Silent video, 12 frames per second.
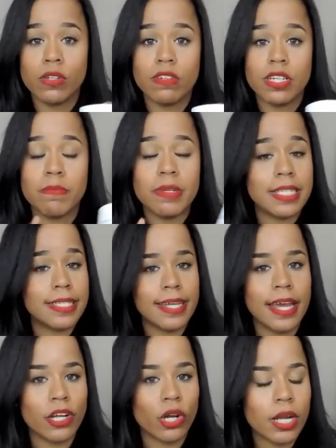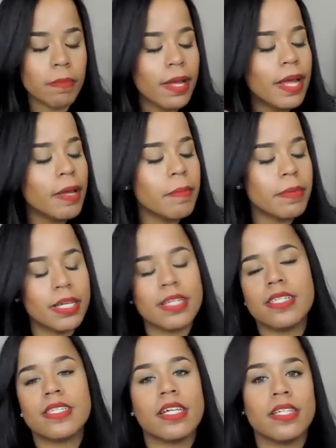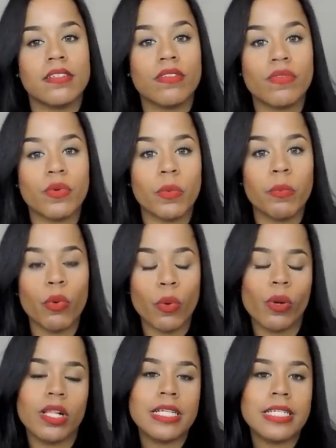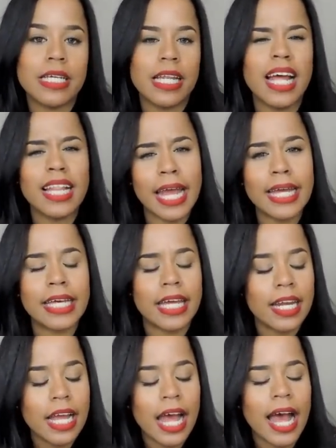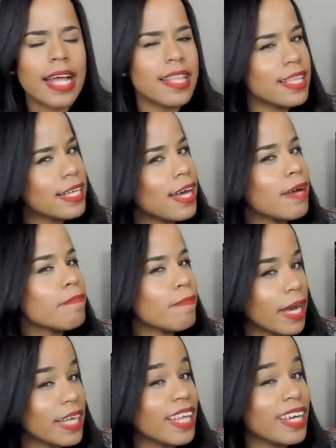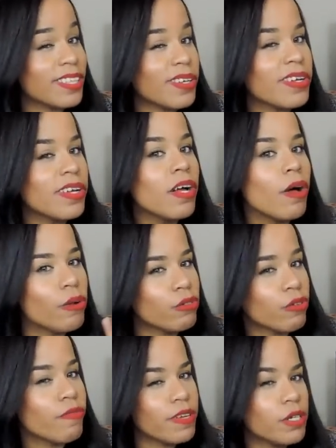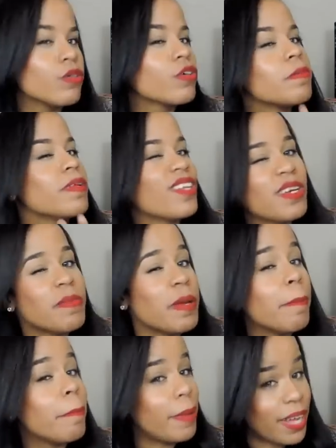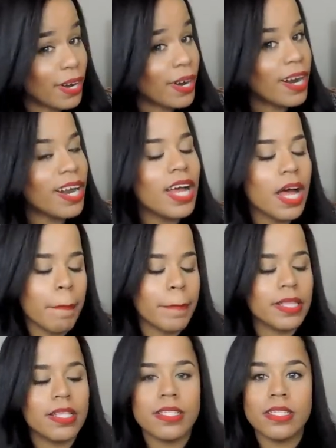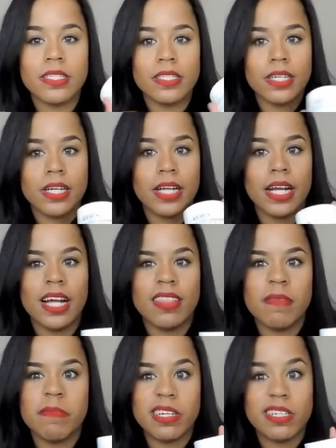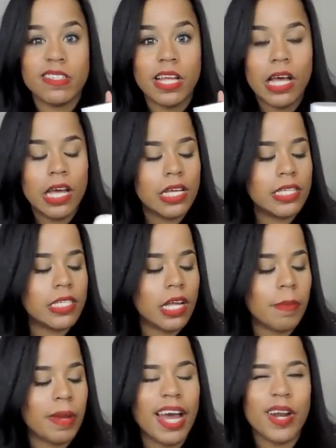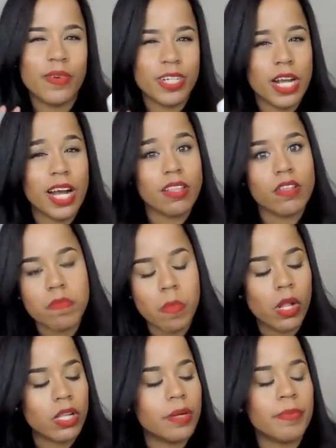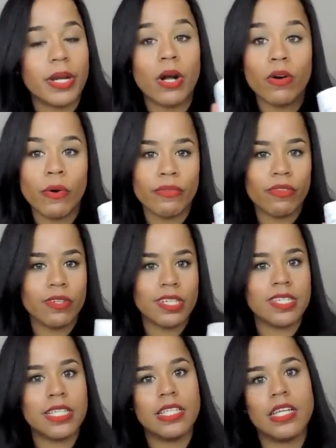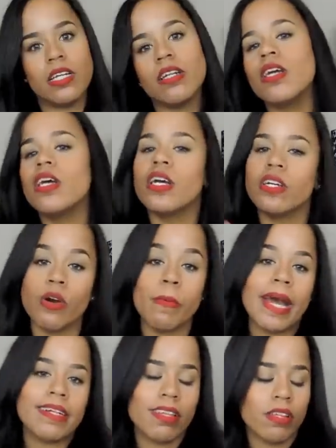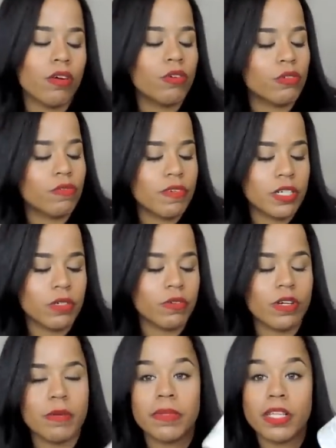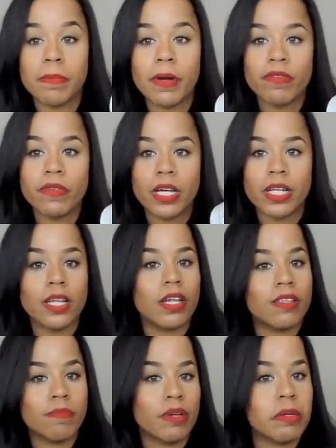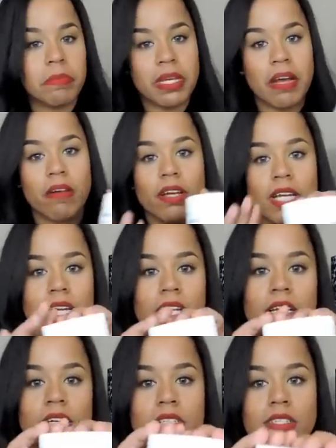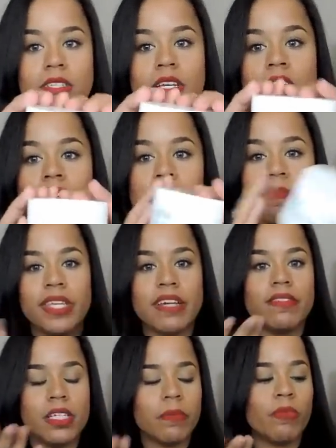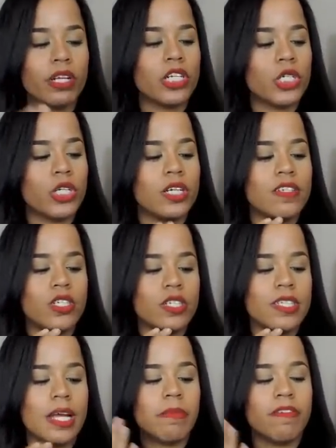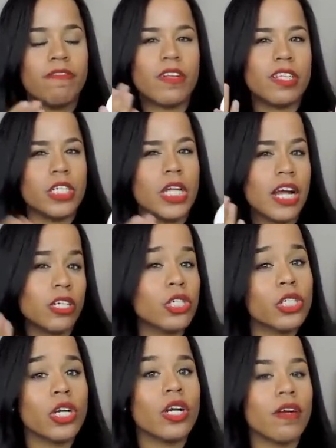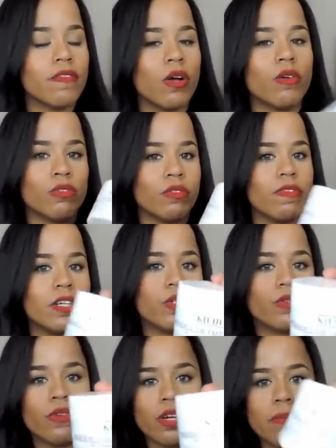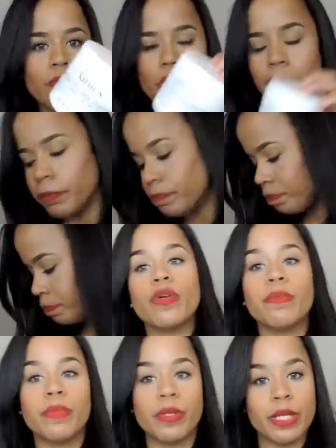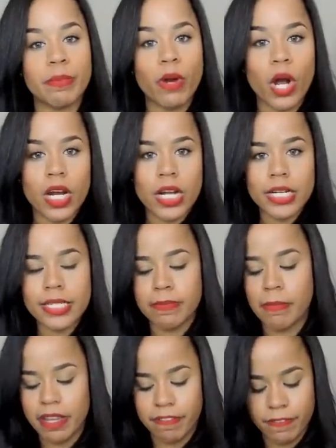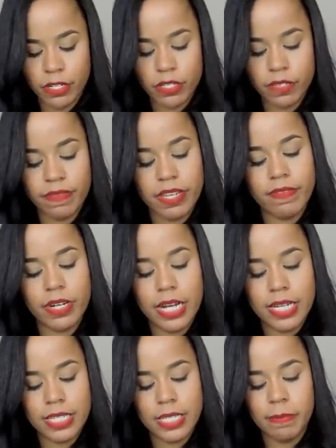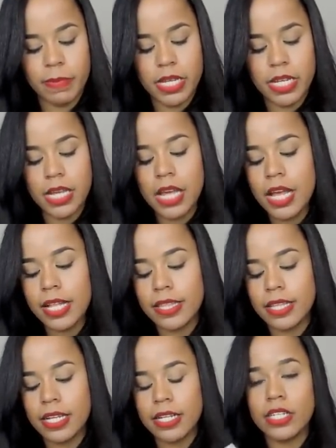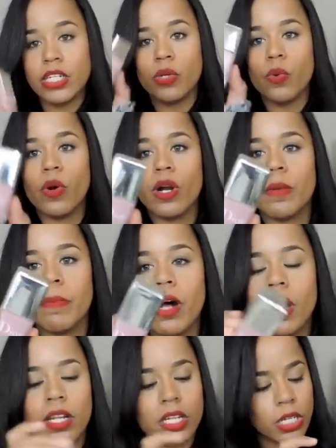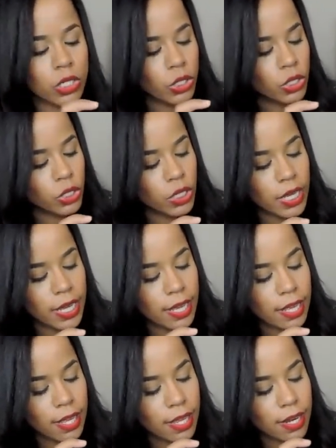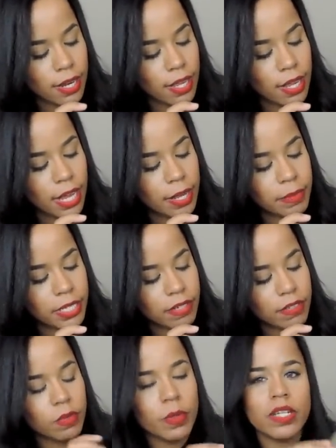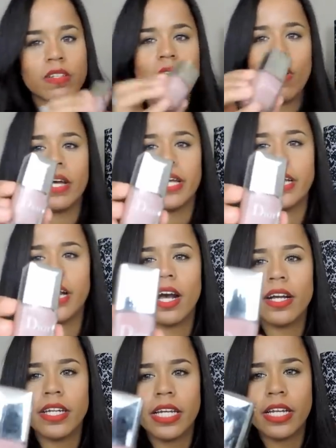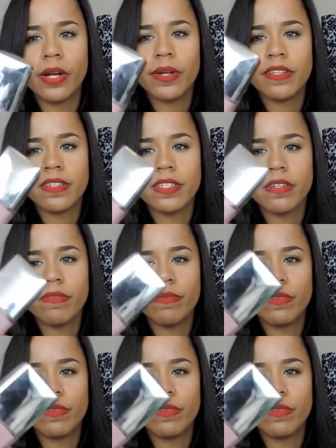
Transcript: Sodium PCA Cream because it says it's for more oily skin. I like it. I think I might like the Ultra Facial Cream a little bit better, but this is good. I got the big size. Um, I kind of wish I got the smaller, but I'll go through this and then go back to the Ultra Facial Cream. But they're both good. doesn't break me out, and it gets gives good moisture. It's just I prefer the texture of the Ultra Facial Cream more to beauty products. My first favorite has to be the Dior polish and I believe this one is called Incognito. It's just a